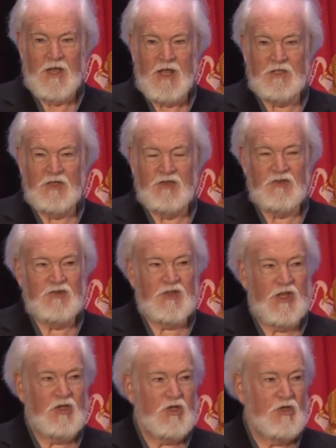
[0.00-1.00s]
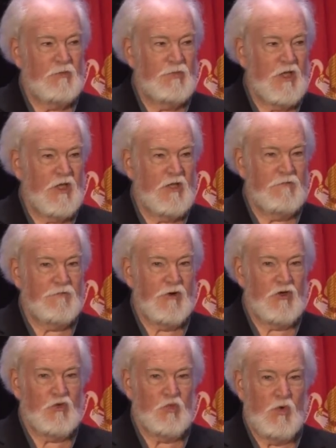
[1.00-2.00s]
had the distinction of being the
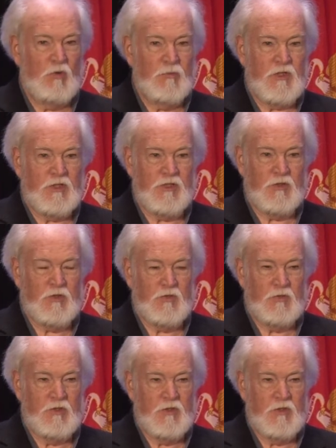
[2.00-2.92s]
first woman to